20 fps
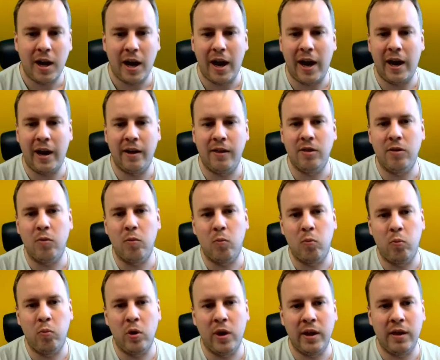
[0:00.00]
and
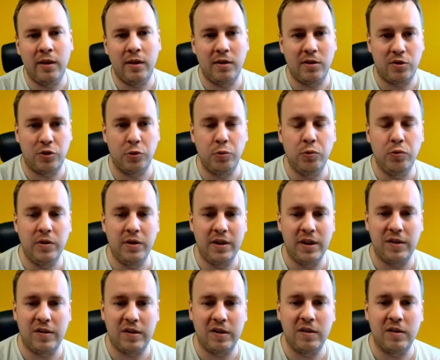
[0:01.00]
with true
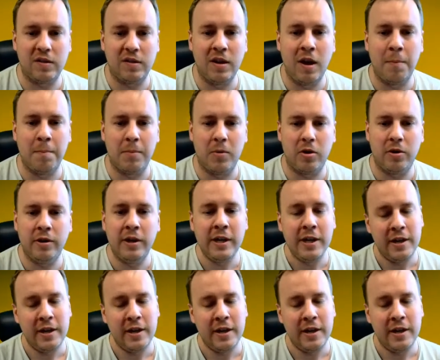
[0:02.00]
distance number.